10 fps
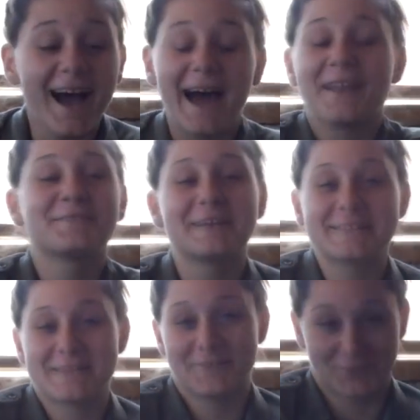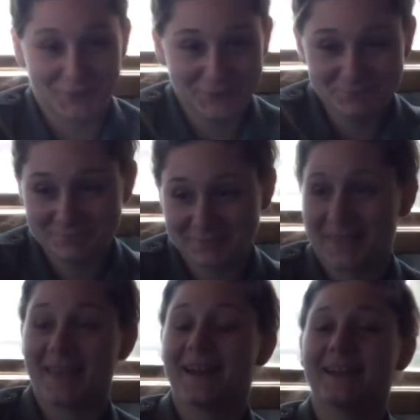I don't like seafood.
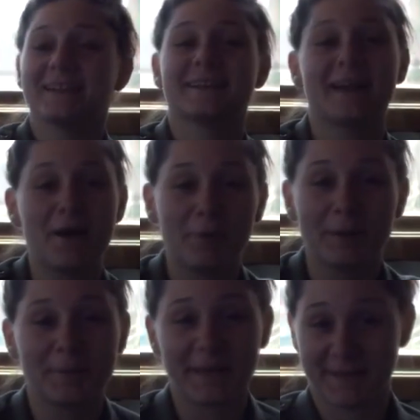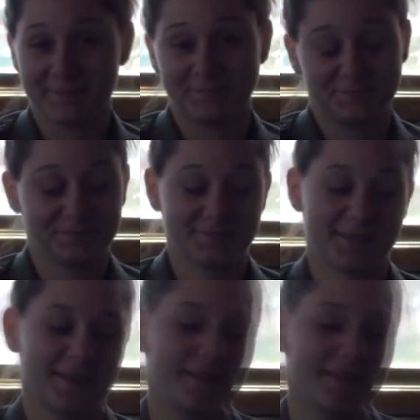But you had you, you, had